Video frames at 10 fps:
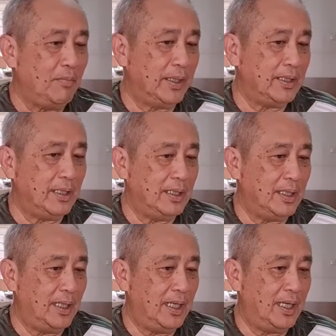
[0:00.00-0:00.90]
But
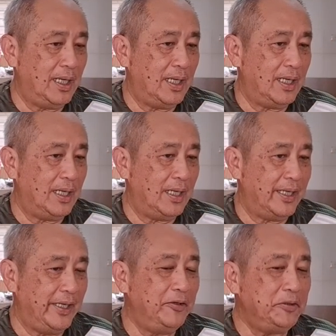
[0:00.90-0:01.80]

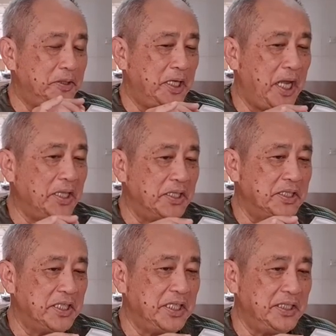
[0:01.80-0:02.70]
you know, at the end of
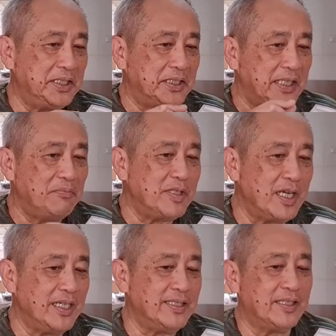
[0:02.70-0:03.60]
the day, is
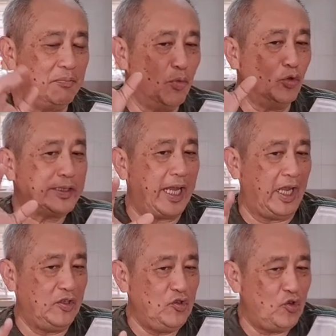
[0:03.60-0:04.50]
sometimes the most
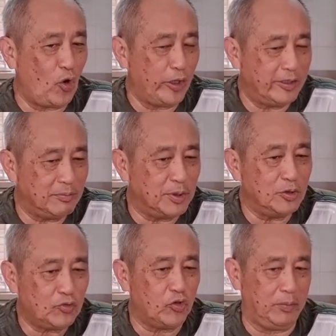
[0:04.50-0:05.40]

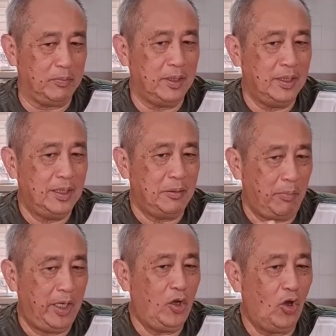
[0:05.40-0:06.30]
enjoyable trip
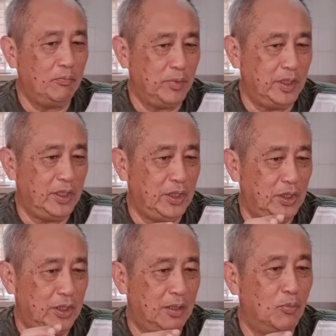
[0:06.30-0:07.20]
may not
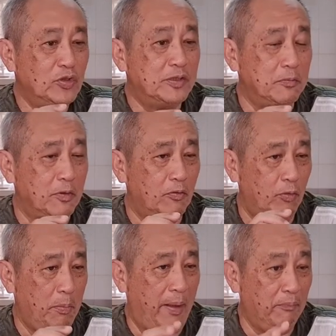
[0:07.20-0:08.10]
be the most
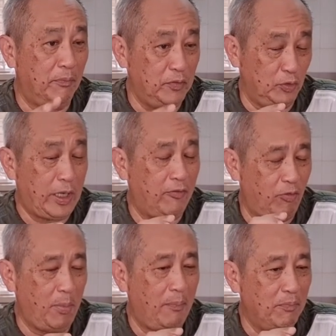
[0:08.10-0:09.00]
you can
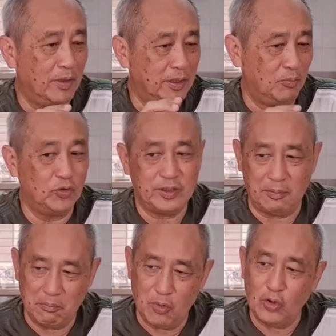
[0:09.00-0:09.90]
remember the
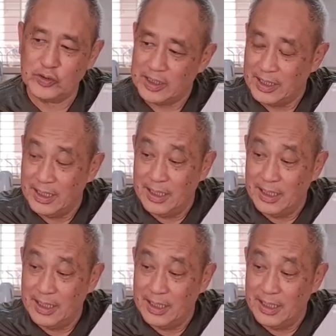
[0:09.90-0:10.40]
most